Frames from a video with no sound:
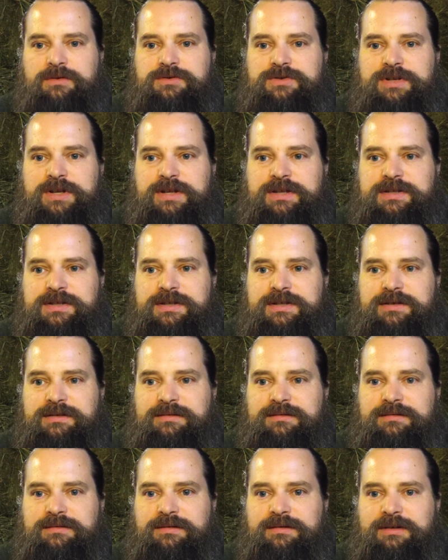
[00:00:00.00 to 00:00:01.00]
just
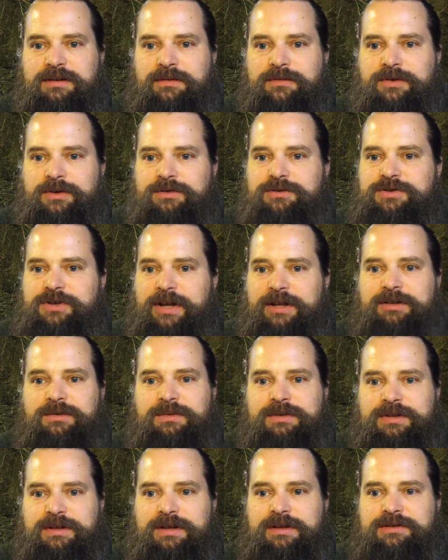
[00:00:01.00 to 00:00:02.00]
if you're
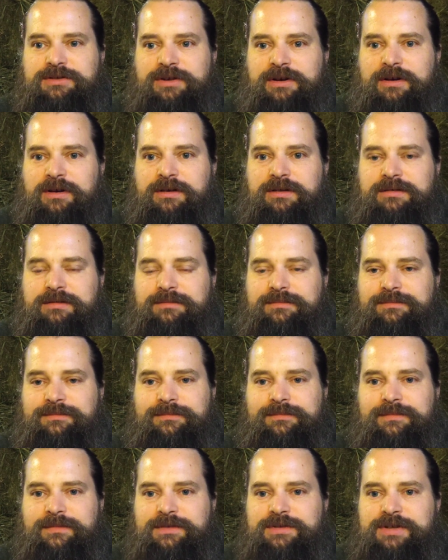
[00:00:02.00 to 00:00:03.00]
genuinely a jerk,
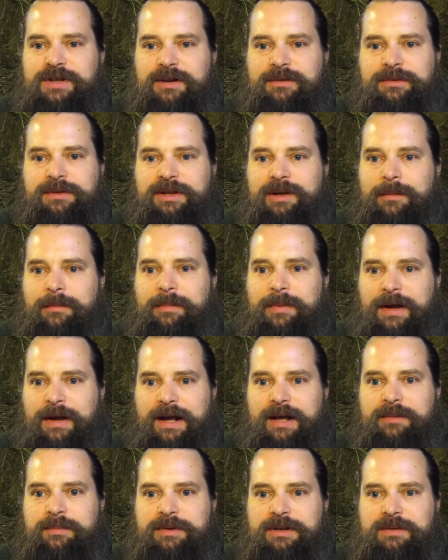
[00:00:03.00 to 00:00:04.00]
generally a
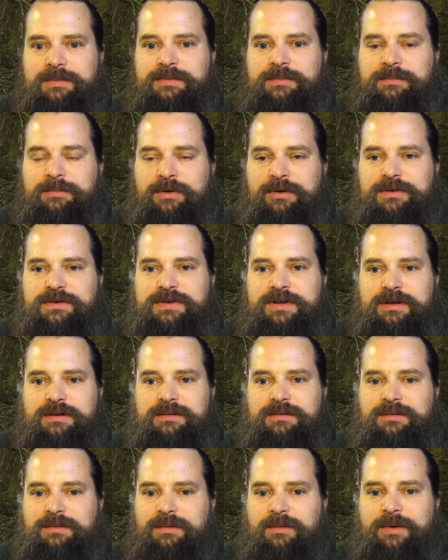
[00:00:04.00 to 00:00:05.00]
bad person,
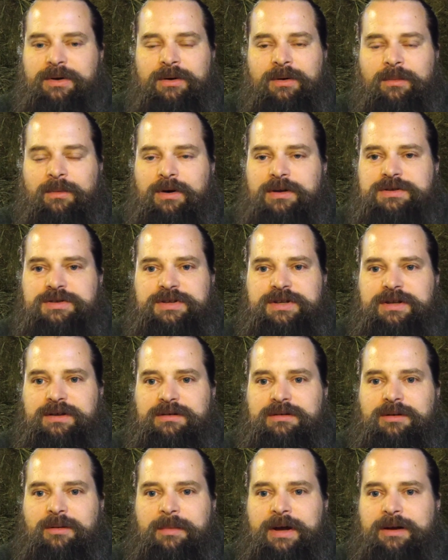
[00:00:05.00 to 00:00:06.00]
we don't want you
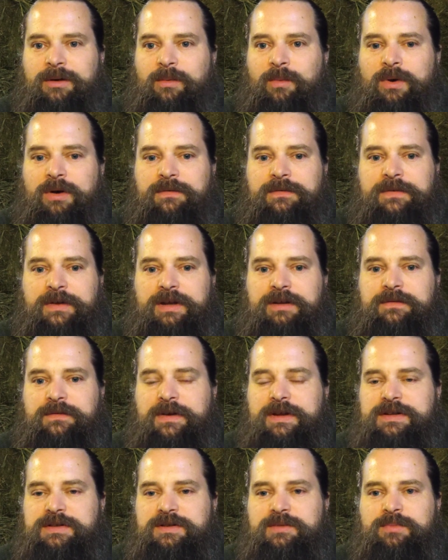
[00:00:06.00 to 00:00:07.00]
here no matter what fake
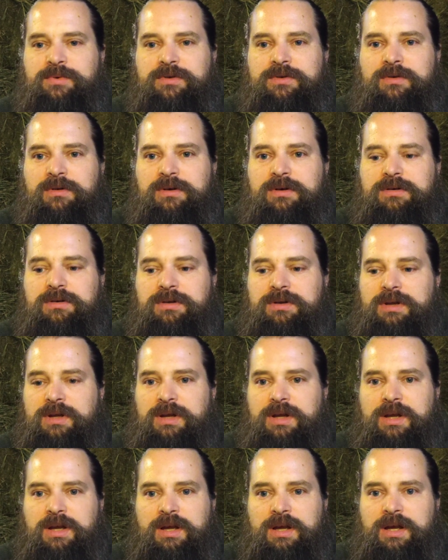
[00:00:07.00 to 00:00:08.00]
face you put on.
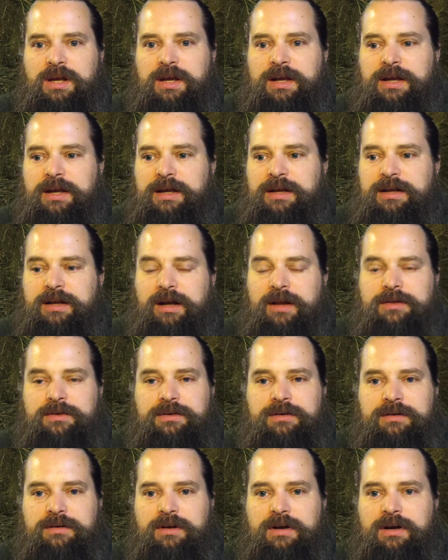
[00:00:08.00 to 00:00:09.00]
And
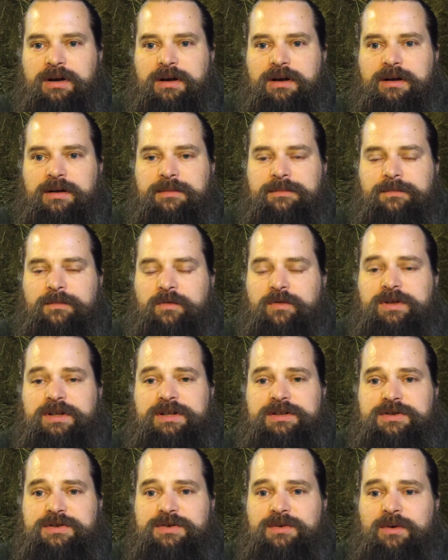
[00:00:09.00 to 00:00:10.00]
other
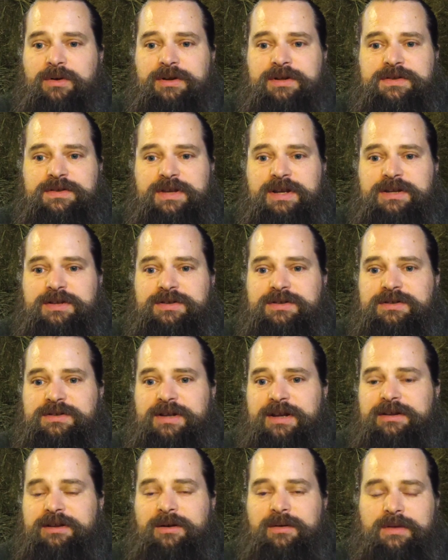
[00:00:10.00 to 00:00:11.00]
religious organizations,
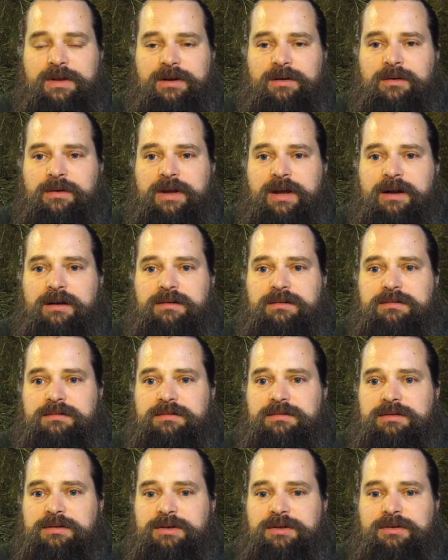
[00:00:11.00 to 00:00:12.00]
I know they don't care.
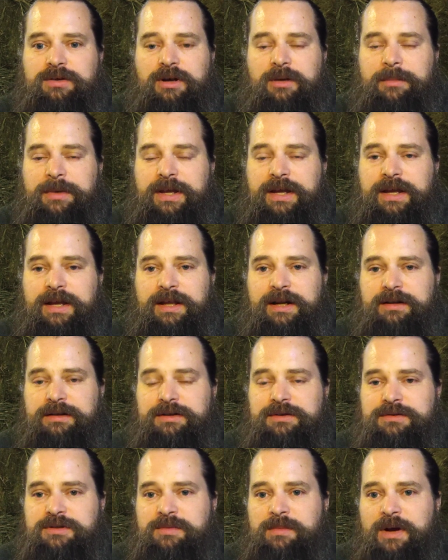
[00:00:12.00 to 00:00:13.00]
You come in and
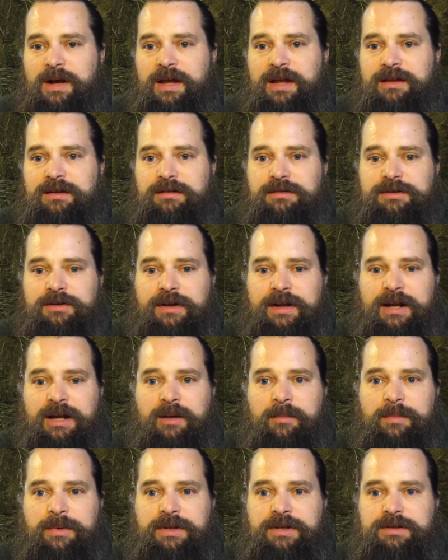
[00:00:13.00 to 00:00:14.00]
you smile and you're
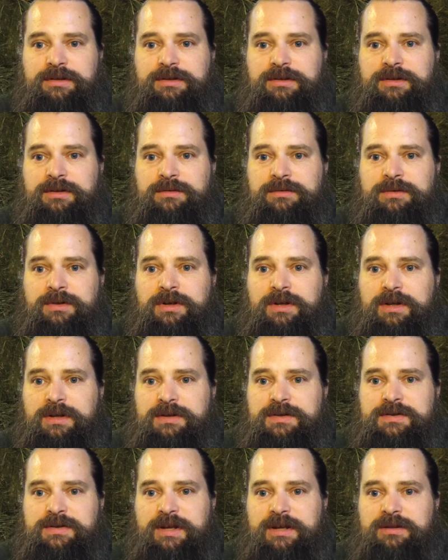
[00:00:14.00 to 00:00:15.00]
happy and you
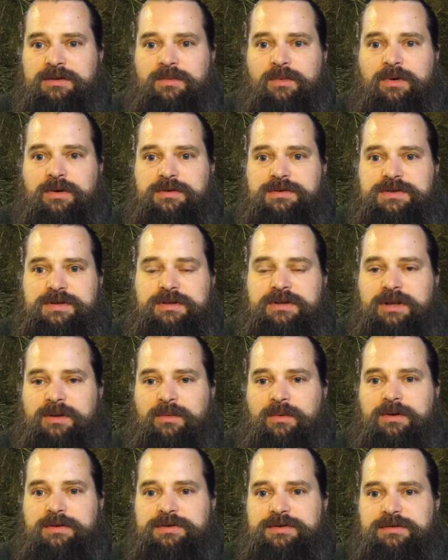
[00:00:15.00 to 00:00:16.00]
say the words that they
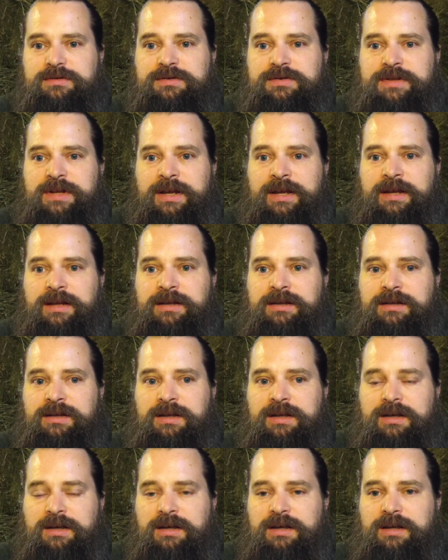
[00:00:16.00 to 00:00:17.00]
want you to say,
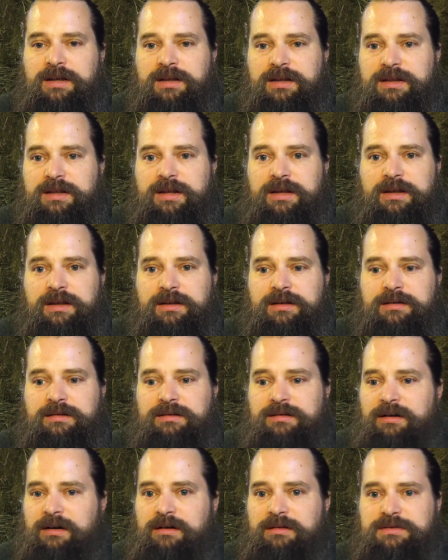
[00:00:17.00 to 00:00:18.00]

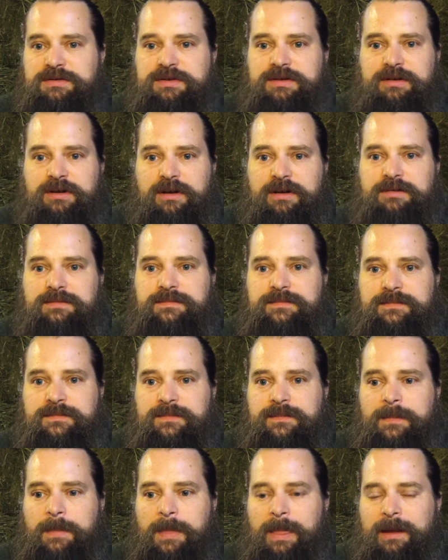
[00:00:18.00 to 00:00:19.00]
then all's good.
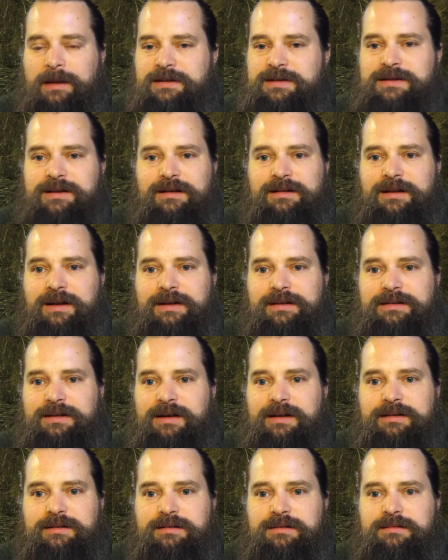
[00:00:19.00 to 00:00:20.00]
It's not like
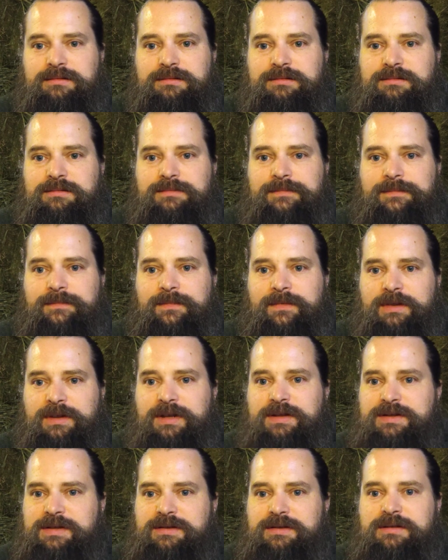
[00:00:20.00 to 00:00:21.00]
that here.
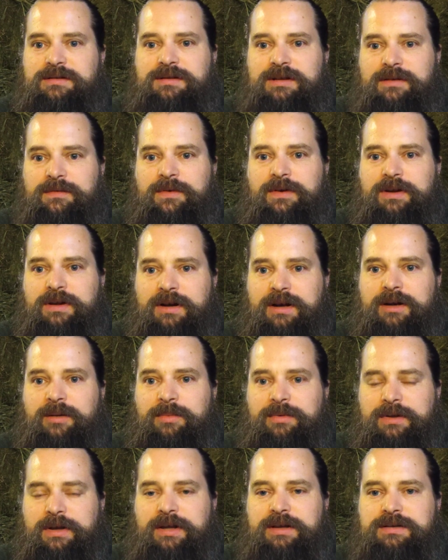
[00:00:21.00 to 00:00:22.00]
This is a different kind
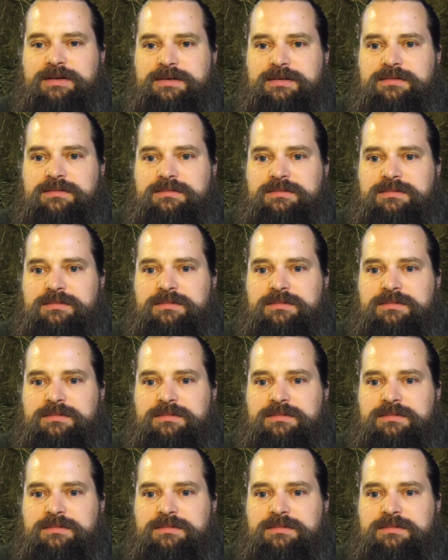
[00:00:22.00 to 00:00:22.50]
of place.